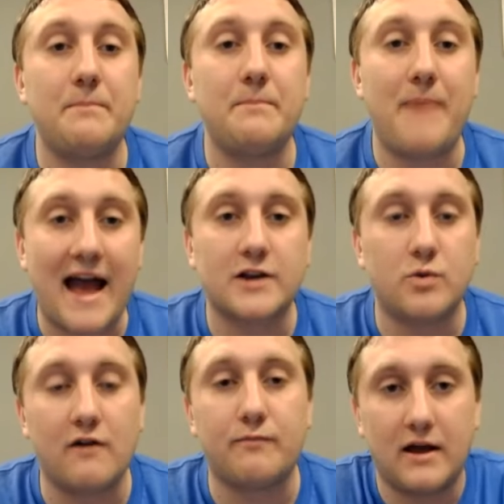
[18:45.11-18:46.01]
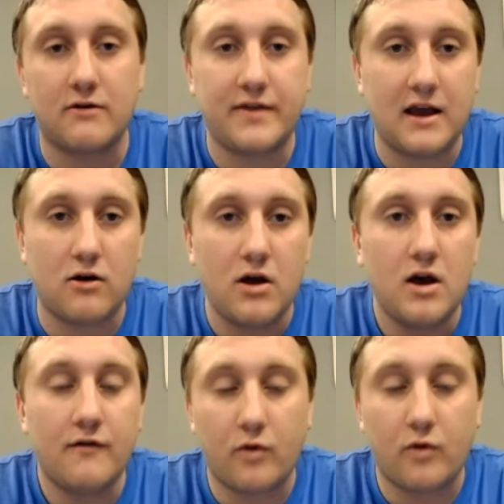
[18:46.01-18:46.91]
Pac-12 Player of the Year
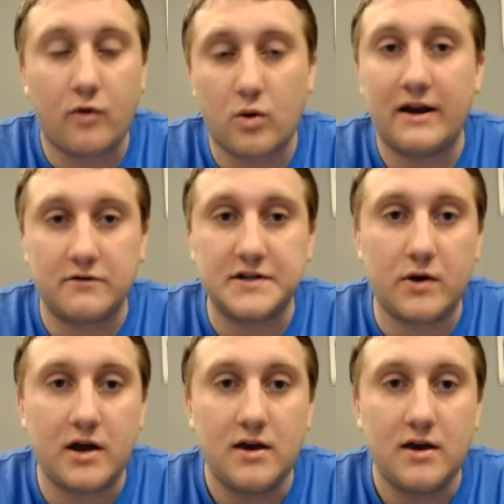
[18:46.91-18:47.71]
for Arizona.